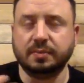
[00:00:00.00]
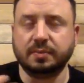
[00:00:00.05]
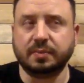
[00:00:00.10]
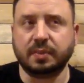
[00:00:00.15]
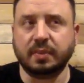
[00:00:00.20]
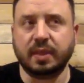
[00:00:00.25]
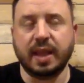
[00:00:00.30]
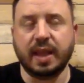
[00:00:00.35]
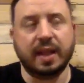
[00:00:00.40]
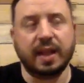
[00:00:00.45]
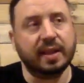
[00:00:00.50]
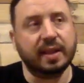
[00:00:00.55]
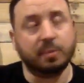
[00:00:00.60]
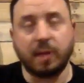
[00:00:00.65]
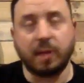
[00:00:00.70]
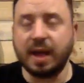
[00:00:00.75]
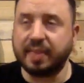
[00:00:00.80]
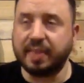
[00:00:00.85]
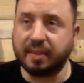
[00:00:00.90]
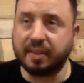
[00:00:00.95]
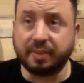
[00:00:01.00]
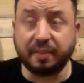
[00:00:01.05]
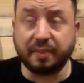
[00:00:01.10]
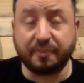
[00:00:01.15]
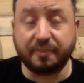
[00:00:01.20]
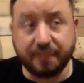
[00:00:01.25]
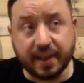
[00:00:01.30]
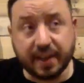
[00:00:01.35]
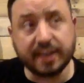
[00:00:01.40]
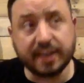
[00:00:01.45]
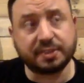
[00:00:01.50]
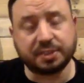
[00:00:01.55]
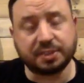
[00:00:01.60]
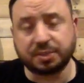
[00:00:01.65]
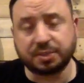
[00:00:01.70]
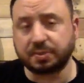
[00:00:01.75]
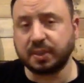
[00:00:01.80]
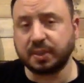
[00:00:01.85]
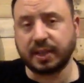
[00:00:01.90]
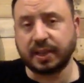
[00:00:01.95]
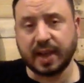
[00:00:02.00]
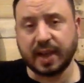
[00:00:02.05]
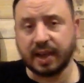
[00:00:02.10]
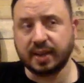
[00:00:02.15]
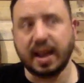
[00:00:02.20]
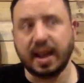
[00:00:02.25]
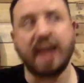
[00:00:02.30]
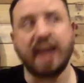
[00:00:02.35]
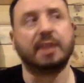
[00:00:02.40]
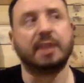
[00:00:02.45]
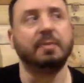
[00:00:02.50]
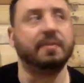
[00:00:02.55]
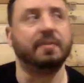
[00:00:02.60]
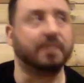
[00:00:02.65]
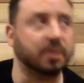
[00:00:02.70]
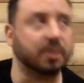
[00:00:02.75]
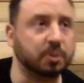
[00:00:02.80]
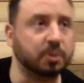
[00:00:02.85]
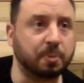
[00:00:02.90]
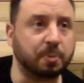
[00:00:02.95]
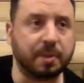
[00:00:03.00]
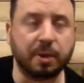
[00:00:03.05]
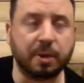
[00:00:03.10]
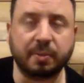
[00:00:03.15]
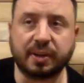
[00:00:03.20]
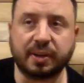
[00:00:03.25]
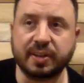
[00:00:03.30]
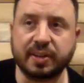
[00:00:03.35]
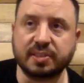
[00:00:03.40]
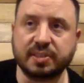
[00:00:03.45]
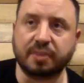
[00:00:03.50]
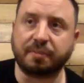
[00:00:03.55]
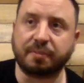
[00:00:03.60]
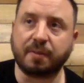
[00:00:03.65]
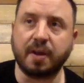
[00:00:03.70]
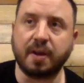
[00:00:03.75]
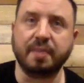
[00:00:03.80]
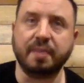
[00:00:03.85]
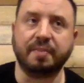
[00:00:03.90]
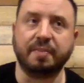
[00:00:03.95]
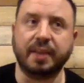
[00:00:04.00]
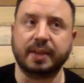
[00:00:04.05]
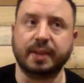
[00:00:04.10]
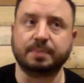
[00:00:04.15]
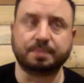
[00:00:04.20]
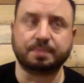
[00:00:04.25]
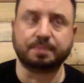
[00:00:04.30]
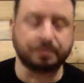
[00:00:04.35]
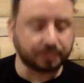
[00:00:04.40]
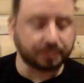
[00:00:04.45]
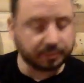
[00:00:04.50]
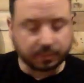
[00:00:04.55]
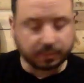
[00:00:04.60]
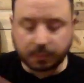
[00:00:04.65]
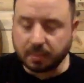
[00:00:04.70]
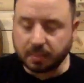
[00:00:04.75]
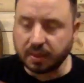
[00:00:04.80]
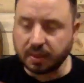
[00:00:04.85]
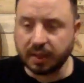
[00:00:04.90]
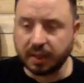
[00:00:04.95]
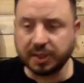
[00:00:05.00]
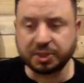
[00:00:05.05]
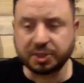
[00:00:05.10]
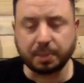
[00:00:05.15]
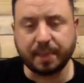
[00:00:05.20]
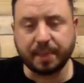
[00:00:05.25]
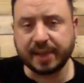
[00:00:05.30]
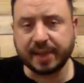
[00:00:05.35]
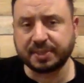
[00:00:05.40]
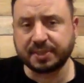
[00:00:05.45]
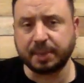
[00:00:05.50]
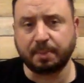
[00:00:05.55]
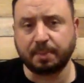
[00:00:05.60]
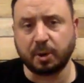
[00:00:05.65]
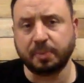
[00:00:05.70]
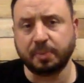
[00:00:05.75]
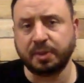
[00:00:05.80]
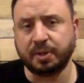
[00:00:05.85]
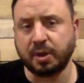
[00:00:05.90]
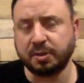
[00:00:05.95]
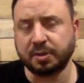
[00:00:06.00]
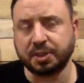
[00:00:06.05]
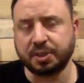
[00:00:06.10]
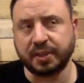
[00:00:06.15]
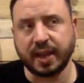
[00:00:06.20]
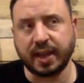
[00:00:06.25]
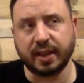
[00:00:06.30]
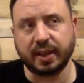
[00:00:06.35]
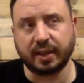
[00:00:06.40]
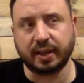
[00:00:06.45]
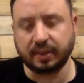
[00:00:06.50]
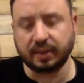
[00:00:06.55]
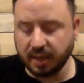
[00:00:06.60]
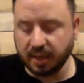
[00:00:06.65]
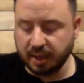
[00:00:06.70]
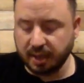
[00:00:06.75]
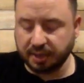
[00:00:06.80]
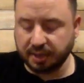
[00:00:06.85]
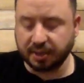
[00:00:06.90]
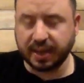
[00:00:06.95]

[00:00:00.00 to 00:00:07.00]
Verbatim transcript: Yeah. It, wow. The, the finish is really kind of knocking me for a loop here because the front of it is your basic bourbon notes. You're getting you're